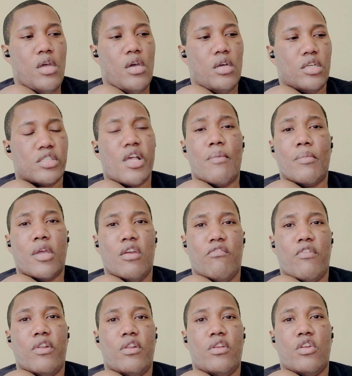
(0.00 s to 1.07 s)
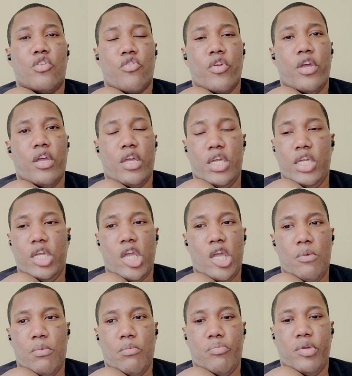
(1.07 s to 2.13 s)
because I'm getting ready to create a
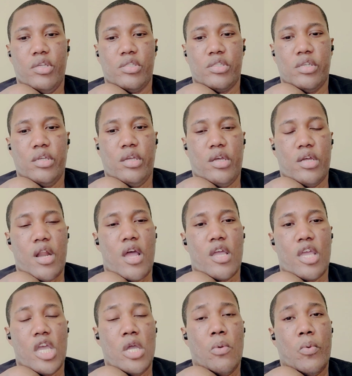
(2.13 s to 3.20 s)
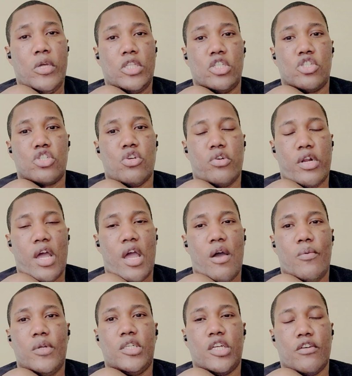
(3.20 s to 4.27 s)
gaming PC, and I can't wait to show that. I
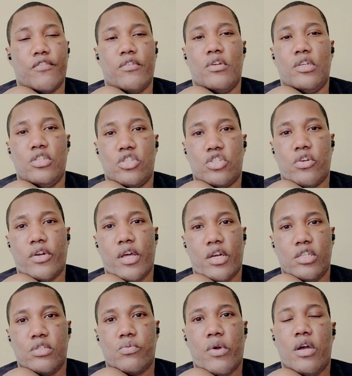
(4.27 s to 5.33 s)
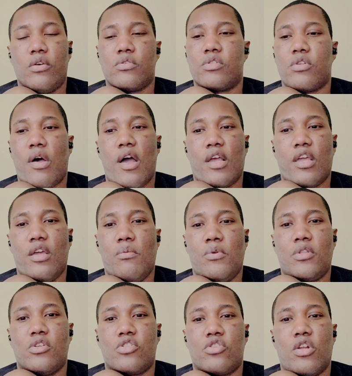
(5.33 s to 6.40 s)
would definitely show that as well, so I can't wait
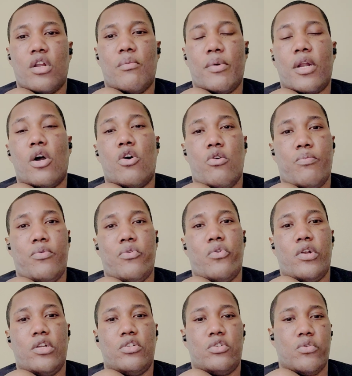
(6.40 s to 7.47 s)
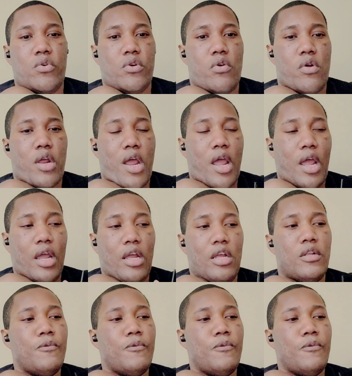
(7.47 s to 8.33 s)
to show that. But I hope you all are doing okay.